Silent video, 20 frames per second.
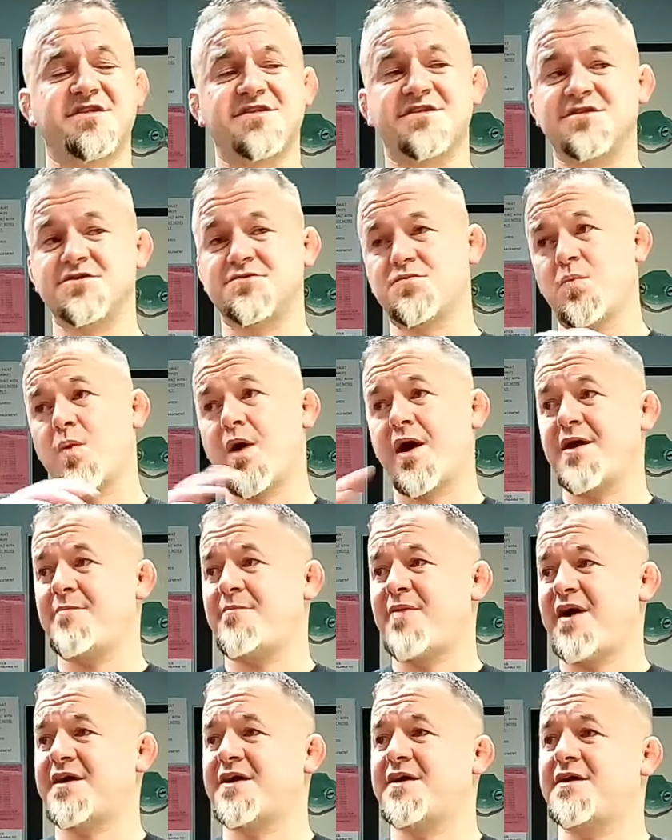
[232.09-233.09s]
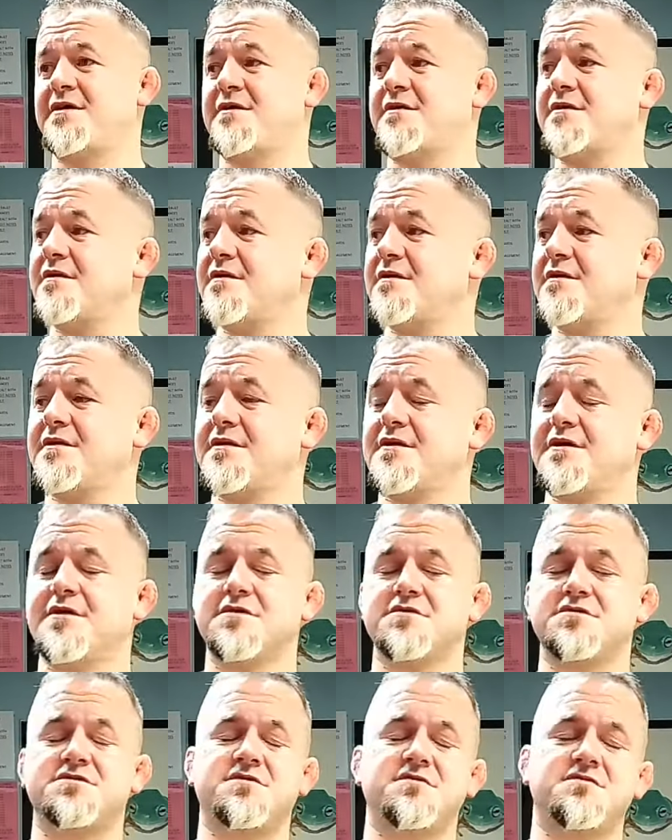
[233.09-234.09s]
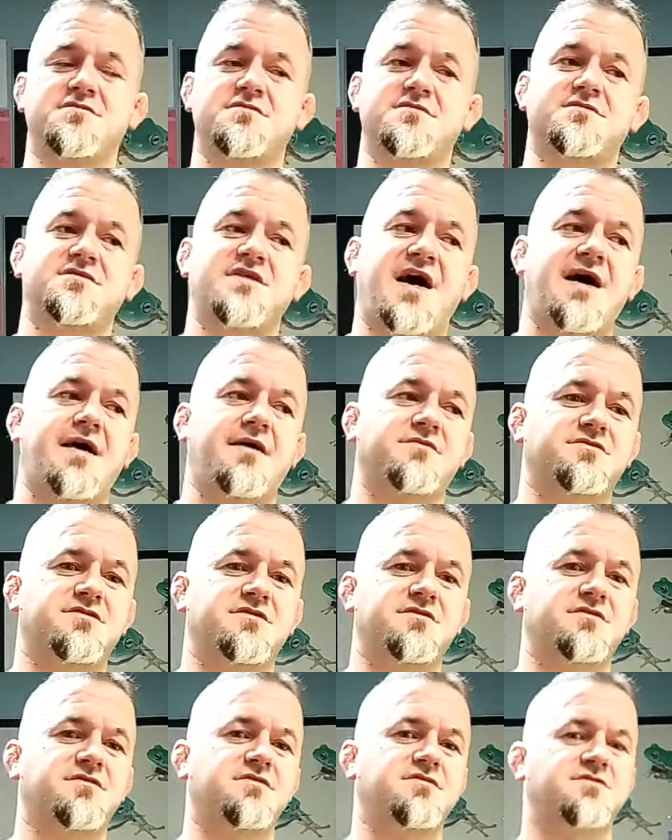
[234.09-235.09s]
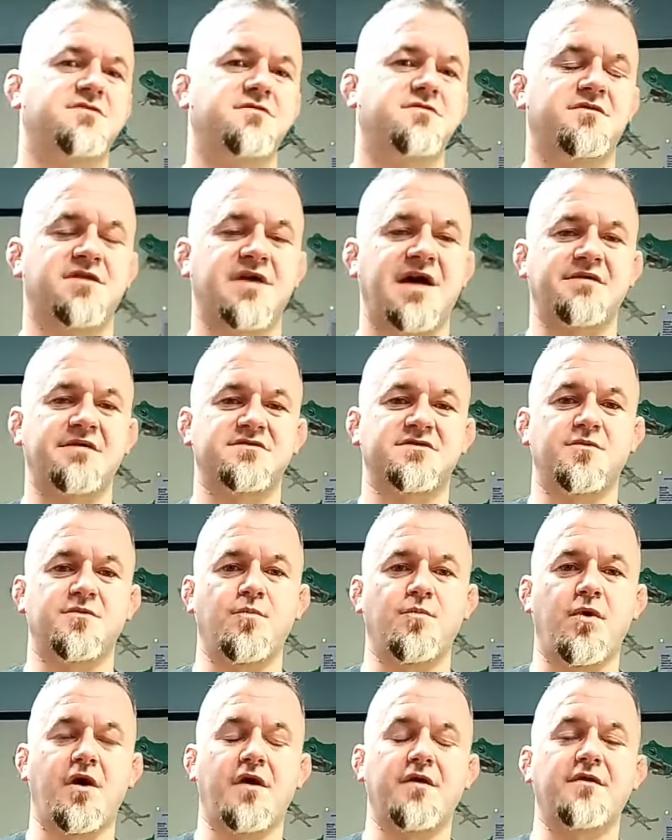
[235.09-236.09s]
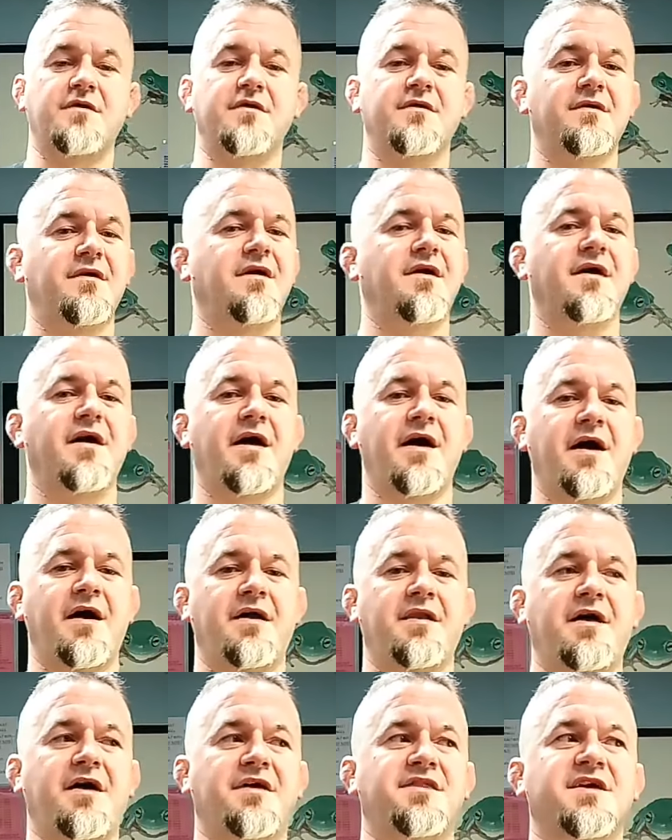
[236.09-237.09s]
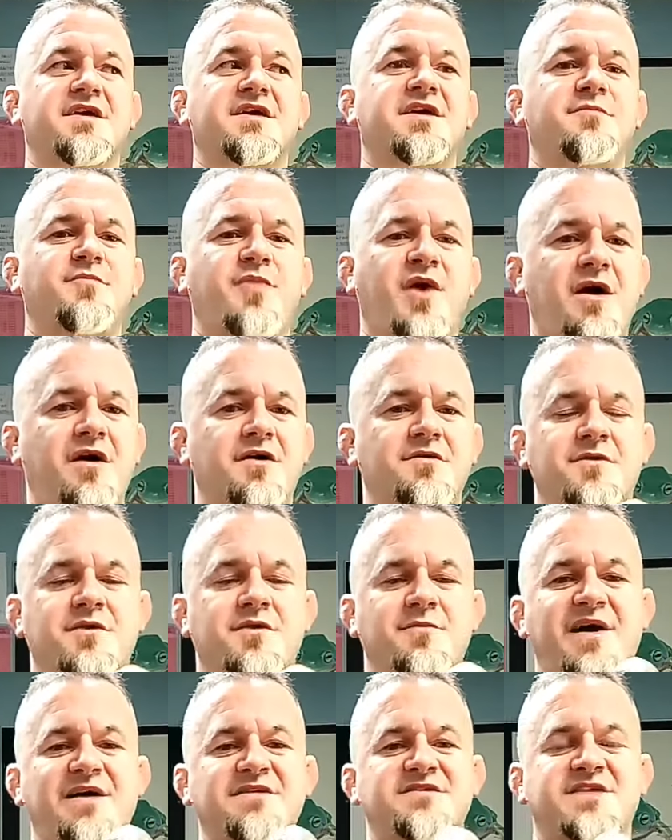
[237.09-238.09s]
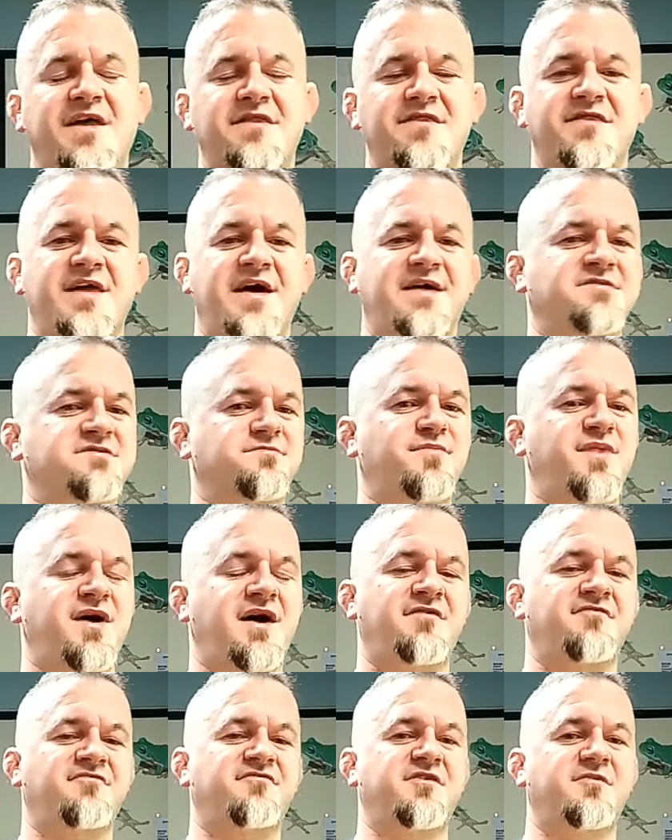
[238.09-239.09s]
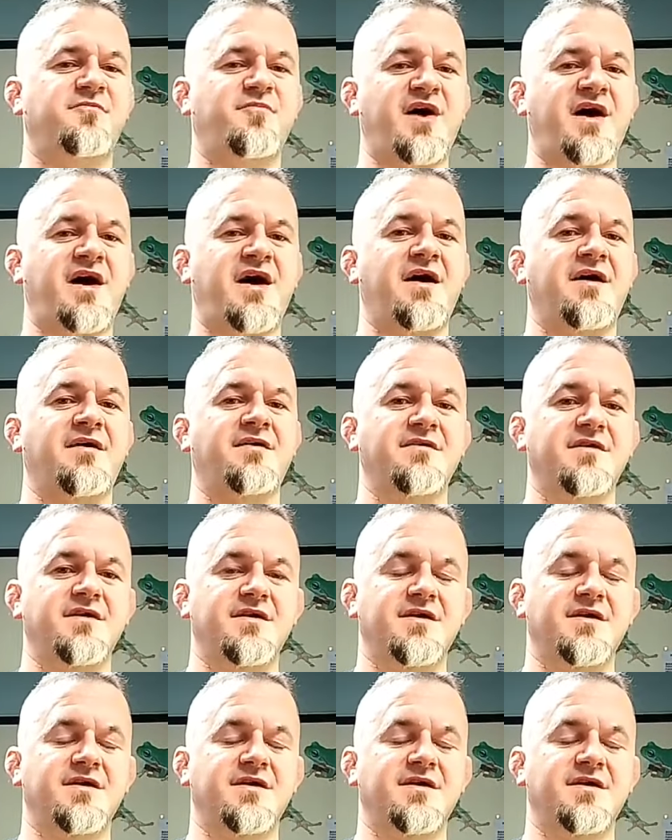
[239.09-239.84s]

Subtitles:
This is way back in 2000, 2001, and I think he parted with about £10,000 for the pair.